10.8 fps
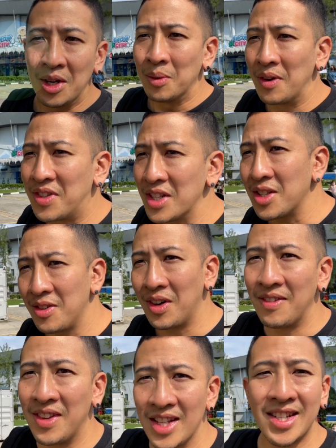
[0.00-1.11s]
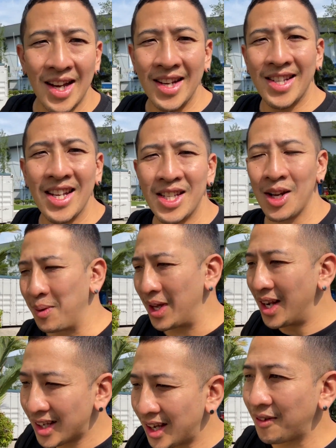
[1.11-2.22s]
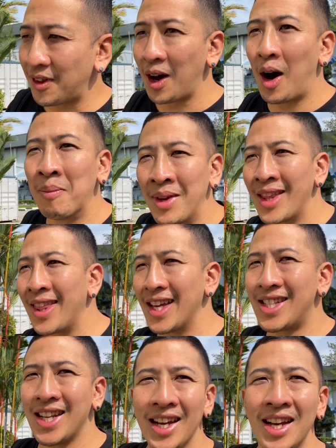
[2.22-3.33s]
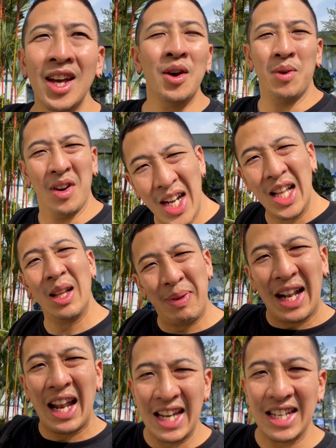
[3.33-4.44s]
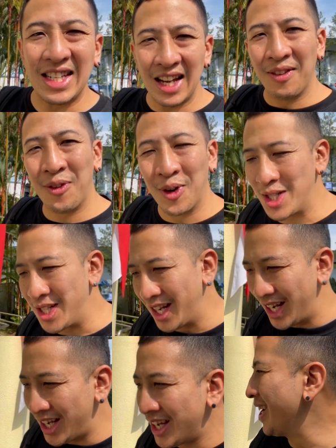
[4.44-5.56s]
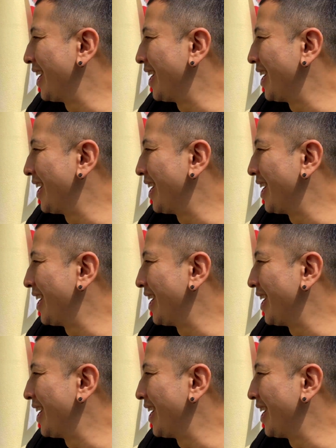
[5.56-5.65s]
We've just arrived at the Science Centre. We're looking for the Omnitheatre. We're a little bit late, unfortunately.